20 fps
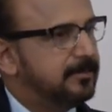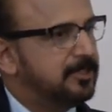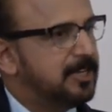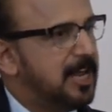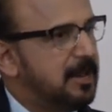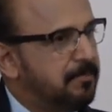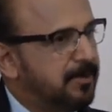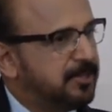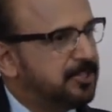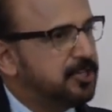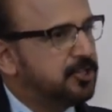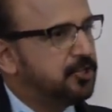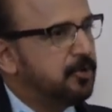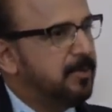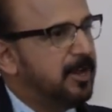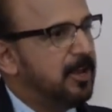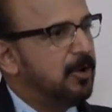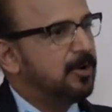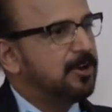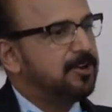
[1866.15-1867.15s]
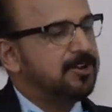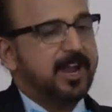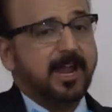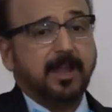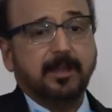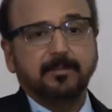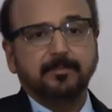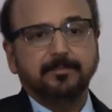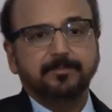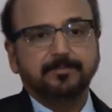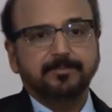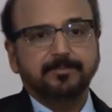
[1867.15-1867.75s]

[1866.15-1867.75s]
ten percent should be your trade.